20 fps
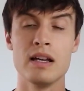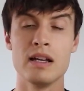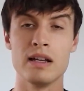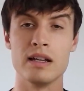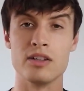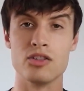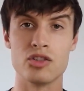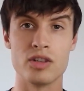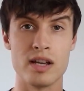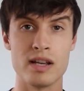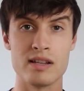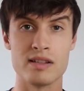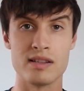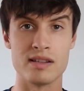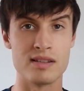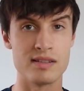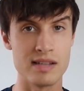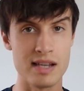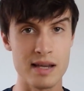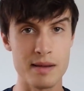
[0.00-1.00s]
It shares the
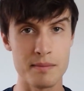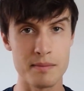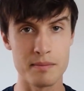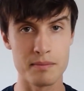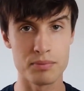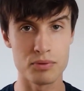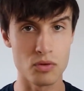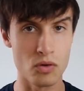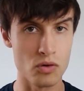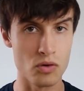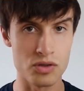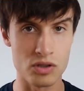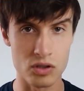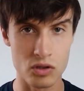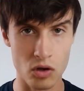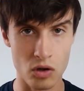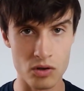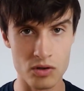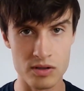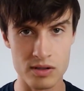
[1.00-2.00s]
same pros and
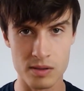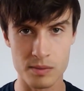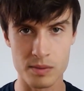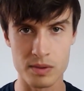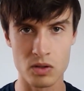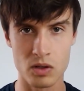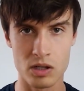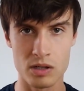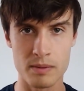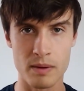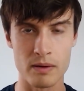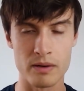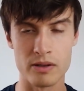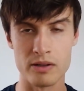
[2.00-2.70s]
cons that we talked about